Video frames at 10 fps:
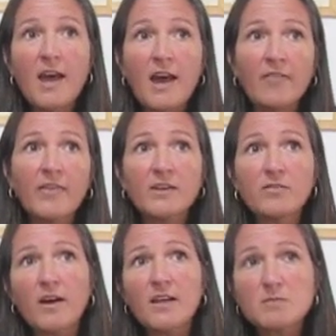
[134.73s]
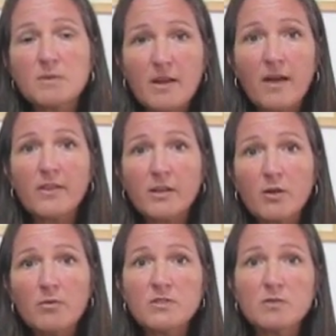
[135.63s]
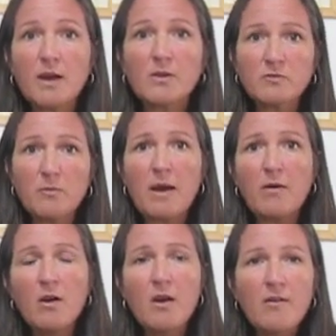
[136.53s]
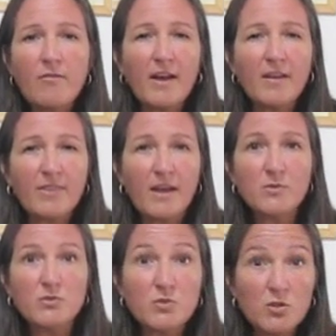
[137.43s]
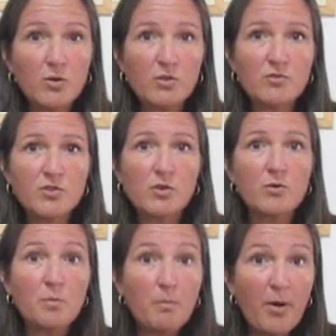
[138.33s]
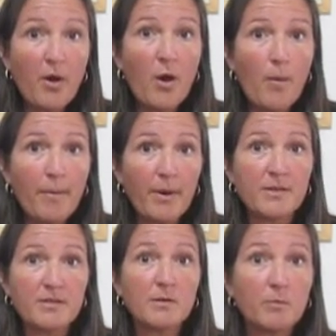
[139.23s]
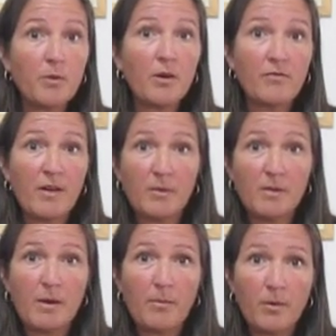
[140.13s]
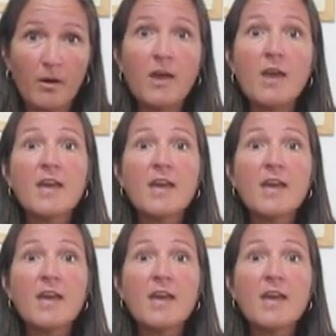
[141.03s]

and they advised me that the current amount of about €5,200 per person, per family member,